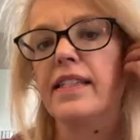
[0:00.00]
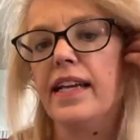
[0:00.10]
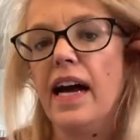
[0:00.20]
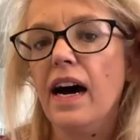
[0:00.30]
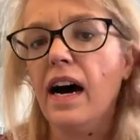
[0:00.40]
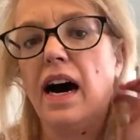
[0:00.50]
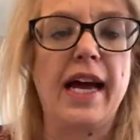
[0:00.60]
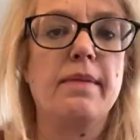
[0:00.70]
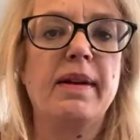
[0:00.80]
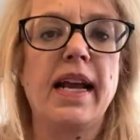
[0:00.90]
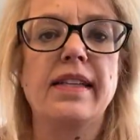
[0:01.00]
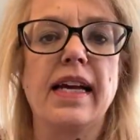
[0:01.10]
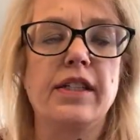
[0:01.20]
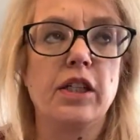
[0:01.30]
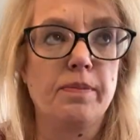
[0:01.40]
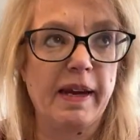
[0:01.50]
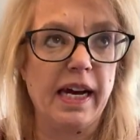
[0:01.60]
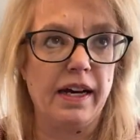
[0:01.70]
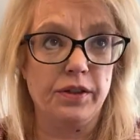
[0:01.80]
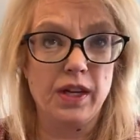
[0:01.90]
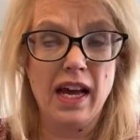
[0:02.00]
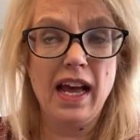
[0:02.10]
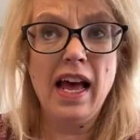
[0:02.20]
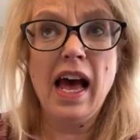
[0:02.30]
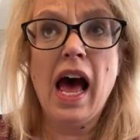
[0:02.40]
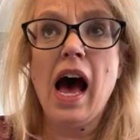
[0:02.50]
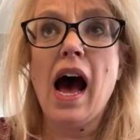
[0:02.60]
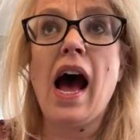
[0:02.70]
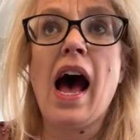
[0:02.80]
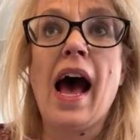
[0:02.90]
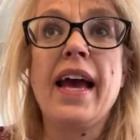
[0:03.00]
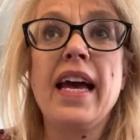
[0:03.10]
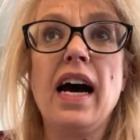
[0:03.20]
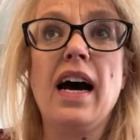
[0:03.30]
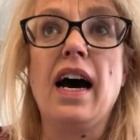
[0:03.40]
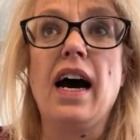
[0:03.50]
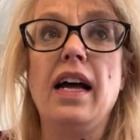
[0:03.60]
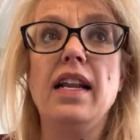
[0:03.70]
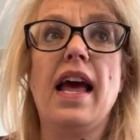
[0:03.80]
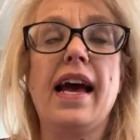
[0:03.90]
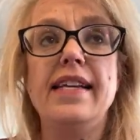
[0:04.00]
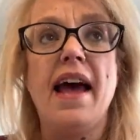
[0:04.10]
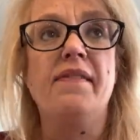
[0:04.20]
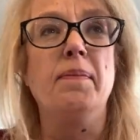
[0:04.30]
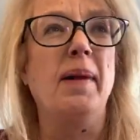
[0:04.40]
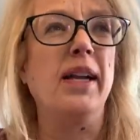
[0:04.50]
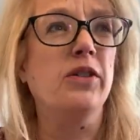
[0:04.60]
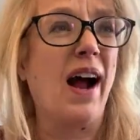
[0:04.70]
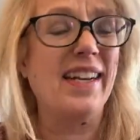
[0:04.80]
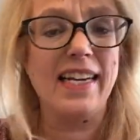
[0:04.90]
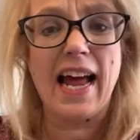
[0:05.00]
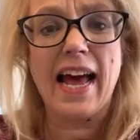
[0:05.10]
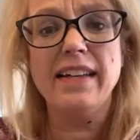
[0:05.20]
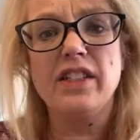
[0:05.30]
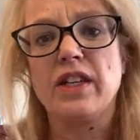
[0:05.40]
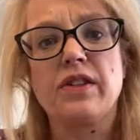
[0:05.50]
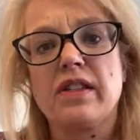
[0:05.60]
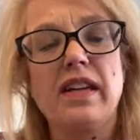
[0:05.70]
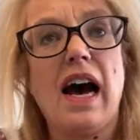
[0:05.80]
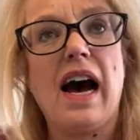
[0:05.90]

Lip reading: Dina, the night's out just because I had to have a blood draw today. Just